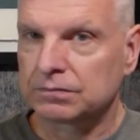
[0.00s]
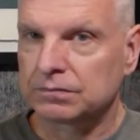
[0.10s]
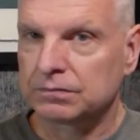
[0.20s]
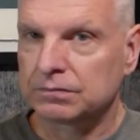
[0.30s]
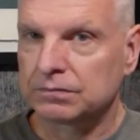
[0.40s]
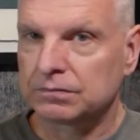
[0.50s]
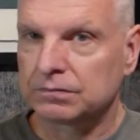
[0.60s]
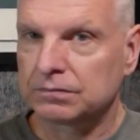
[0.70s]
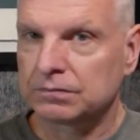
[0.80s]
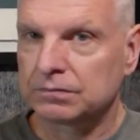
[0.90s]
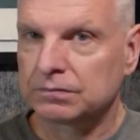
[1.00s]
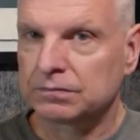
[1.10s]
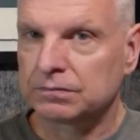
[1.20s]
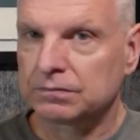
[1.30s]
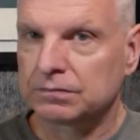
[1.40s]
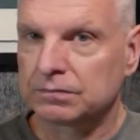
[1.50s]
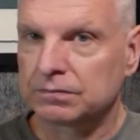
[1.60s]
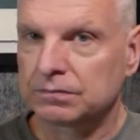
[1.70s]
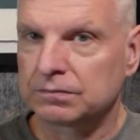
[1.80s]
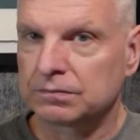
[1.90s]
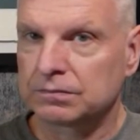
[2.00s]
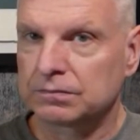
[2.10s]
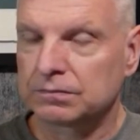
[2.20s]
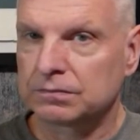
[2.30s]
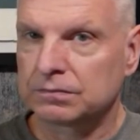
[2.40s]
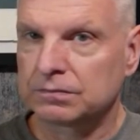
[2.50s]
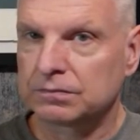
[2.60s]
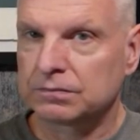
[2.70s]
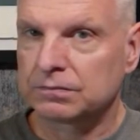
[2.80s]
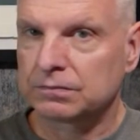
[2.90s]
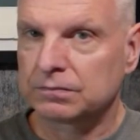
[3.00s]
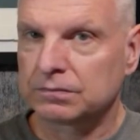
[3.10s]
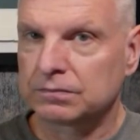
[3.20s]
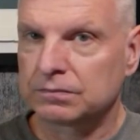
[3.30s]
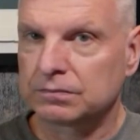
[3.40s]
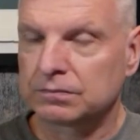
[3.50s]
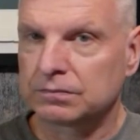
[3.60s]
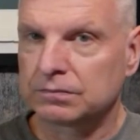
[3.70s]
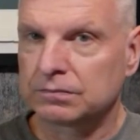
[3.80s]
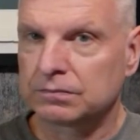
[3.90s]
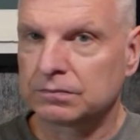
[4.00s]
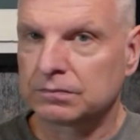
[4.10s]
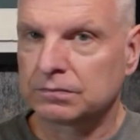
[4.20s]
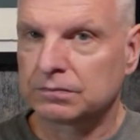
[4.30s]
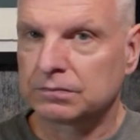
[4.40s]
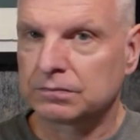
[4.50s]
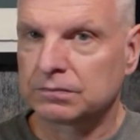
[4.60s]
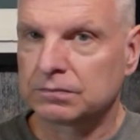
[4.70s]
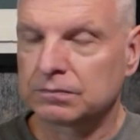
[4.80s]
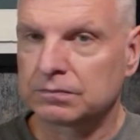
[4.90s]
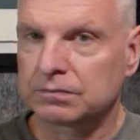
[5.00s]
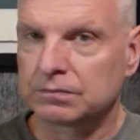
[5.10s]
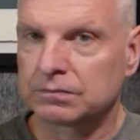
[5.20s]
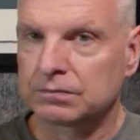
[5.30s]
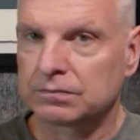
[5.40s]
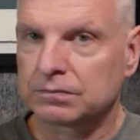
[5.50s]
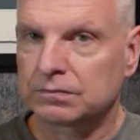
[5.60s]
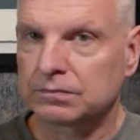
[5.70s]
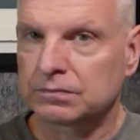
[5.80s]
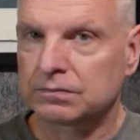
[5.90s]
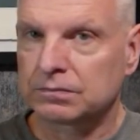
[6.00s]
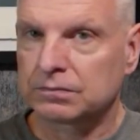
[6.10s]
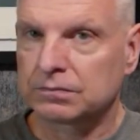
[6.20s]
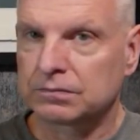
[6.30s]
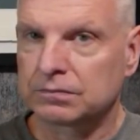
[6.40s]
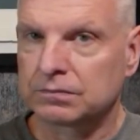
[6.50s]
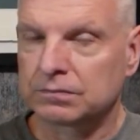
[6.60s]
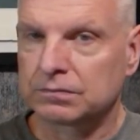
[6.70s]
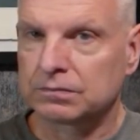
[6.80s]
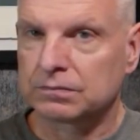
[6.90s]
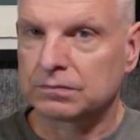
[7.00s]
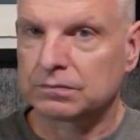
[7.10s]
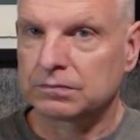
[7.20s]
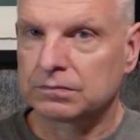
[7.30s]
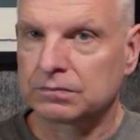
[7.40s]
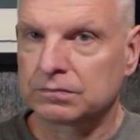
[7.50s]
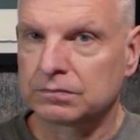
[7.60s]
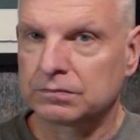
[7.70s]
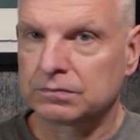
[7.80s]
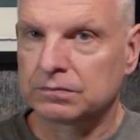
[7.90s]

This person isn't speaking.